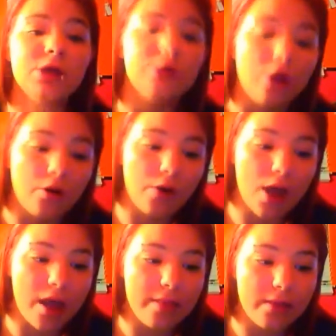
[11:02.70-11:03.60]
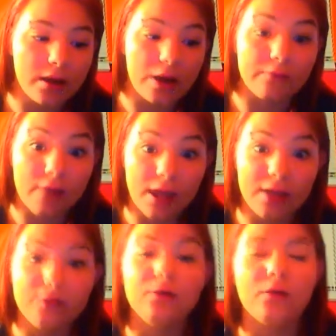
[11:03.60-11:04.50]
And then I
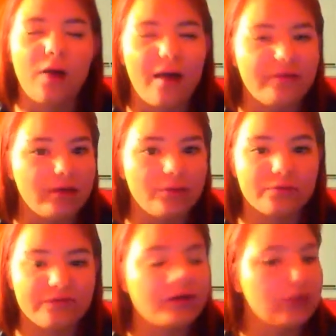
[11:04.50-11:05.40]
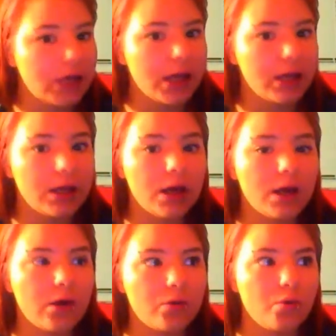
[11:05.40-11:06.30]
read, I think it was Sunday
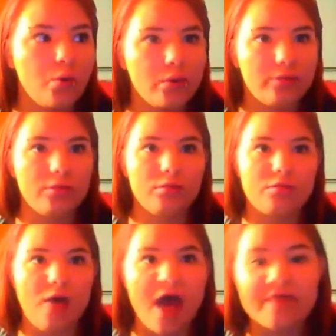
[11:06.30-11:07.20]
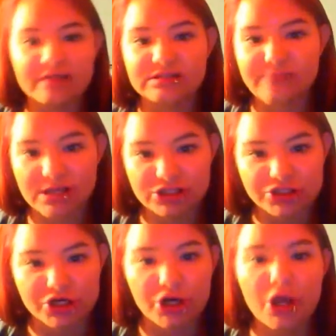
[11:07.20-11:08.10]
on the Athens
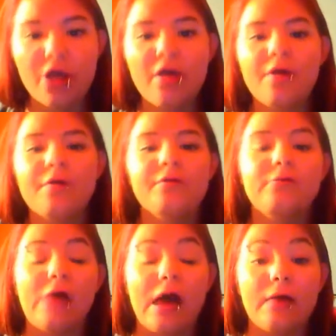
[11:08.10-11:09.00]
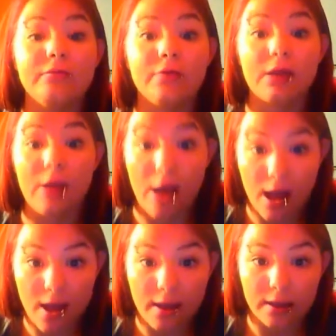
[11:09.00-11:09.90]
Messenger, that the
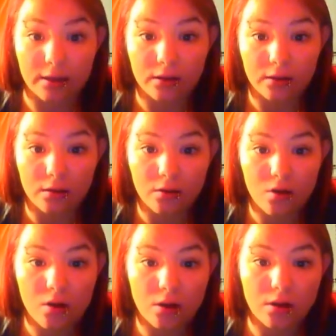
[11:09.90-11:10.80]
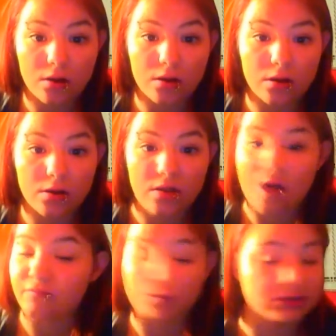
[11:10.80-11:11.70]
guy
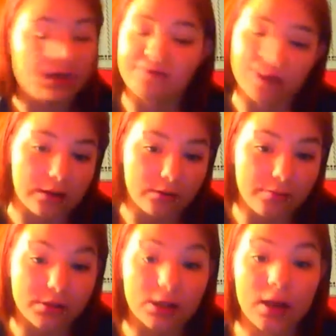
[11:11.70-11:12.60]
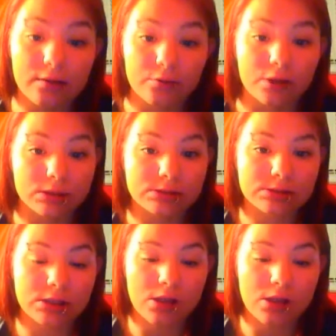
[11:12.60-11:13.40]
was not found, but the gun was.